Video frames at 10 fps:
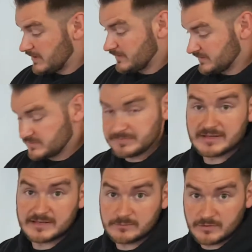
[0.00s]
I'll
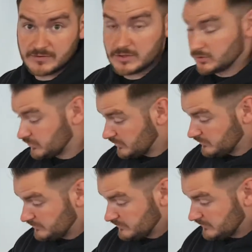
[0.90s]
explain what they all do.
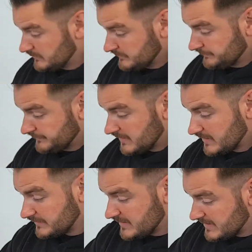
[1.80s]

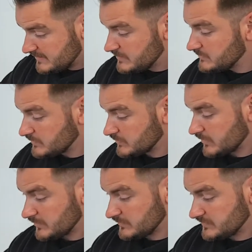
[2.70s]
And that is
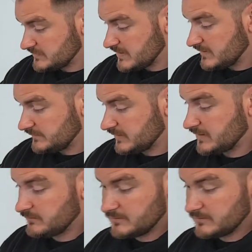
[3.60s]
your safety